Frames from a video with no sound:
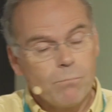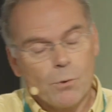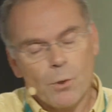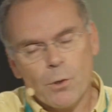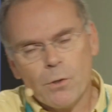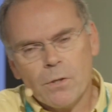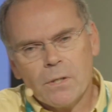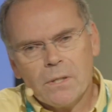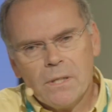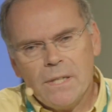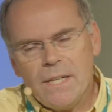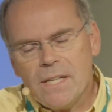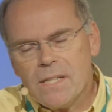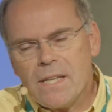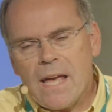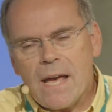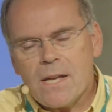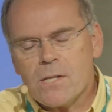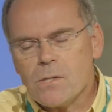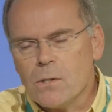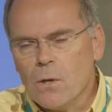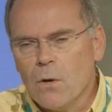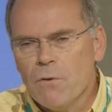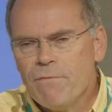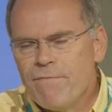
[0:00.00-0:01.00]
currently, it
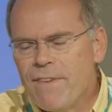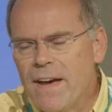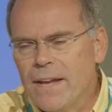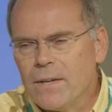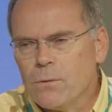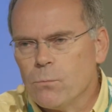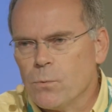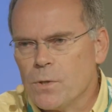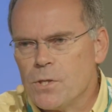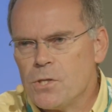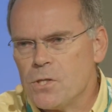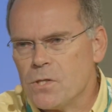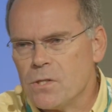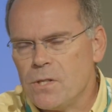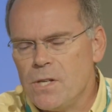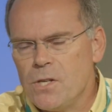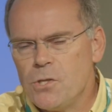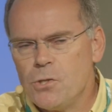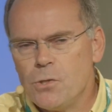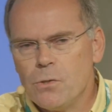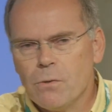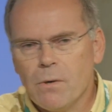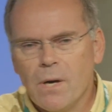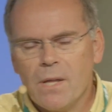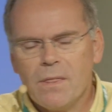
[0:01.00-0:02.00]
has no fat, which is an
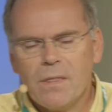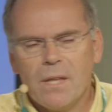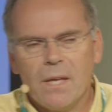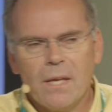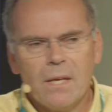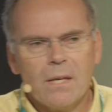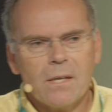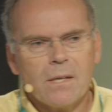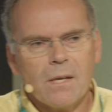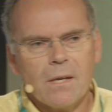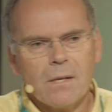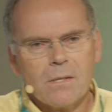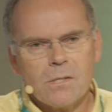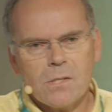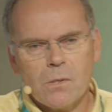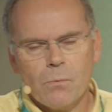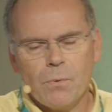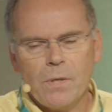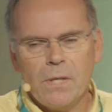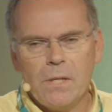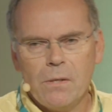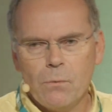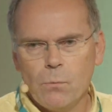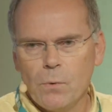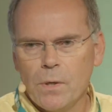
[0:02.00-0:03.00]
issue, I think, uh, so
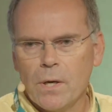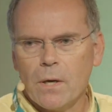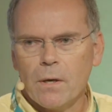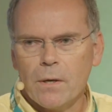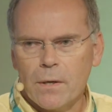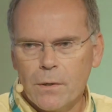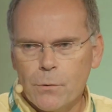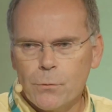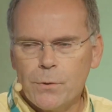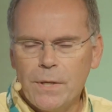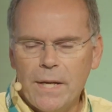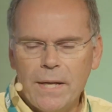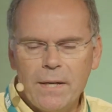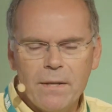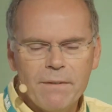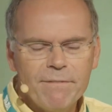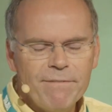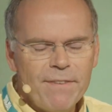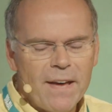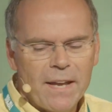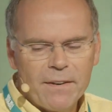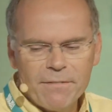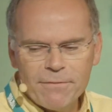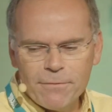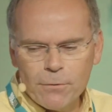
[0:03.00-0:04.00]
we, we are creating
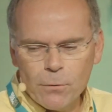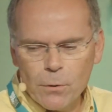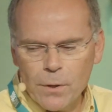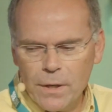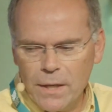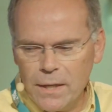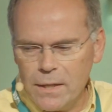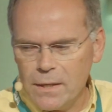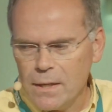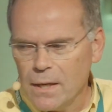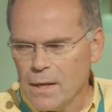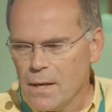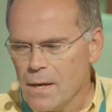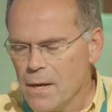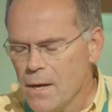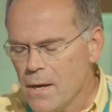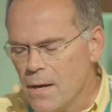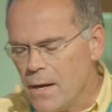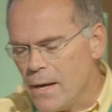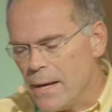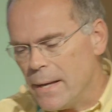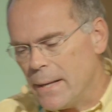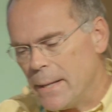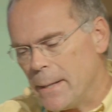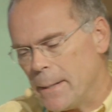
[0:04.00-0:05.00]
fat for it.
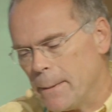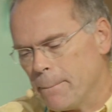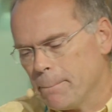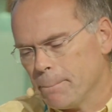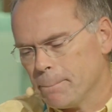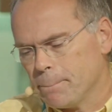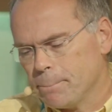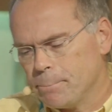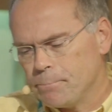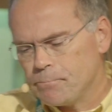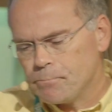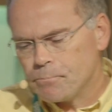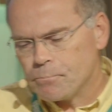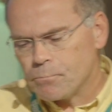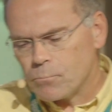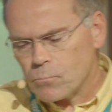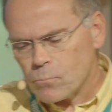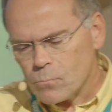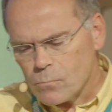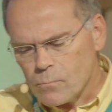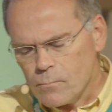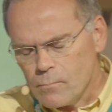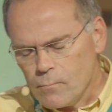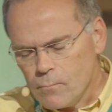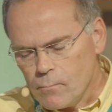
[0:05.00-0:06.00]
Um,
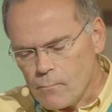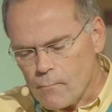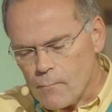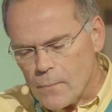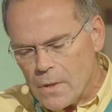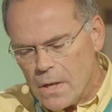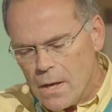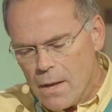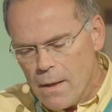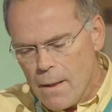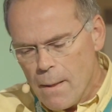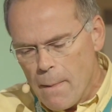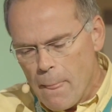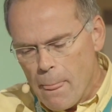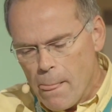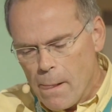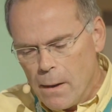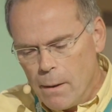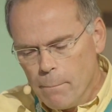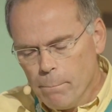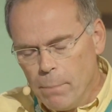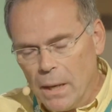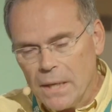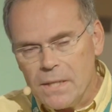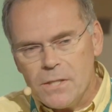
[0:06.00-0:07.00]

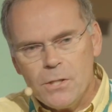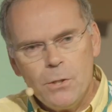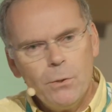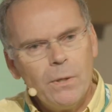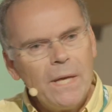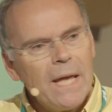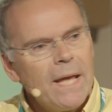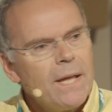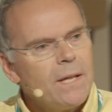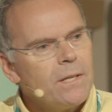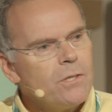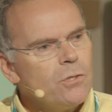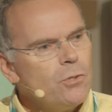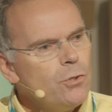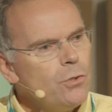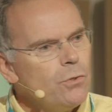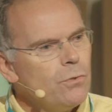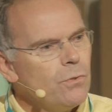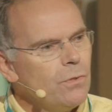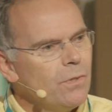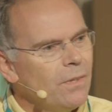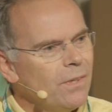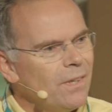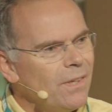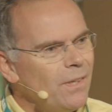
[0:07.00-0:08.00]
but you can,
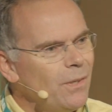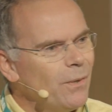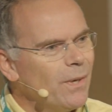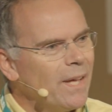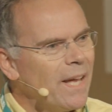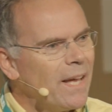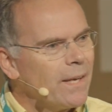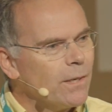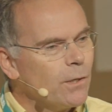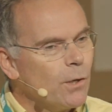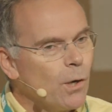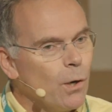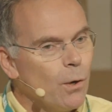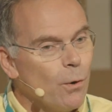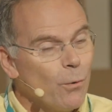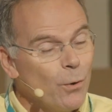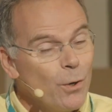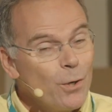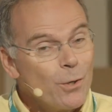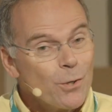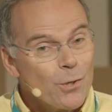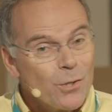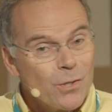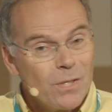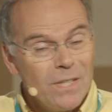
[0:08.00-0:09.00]
you can
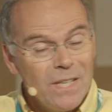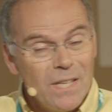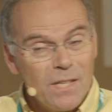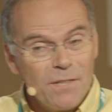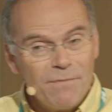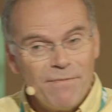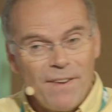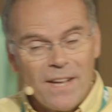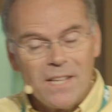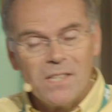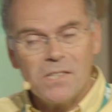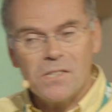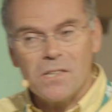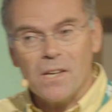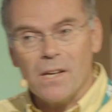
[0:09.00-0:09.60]
coerce these fat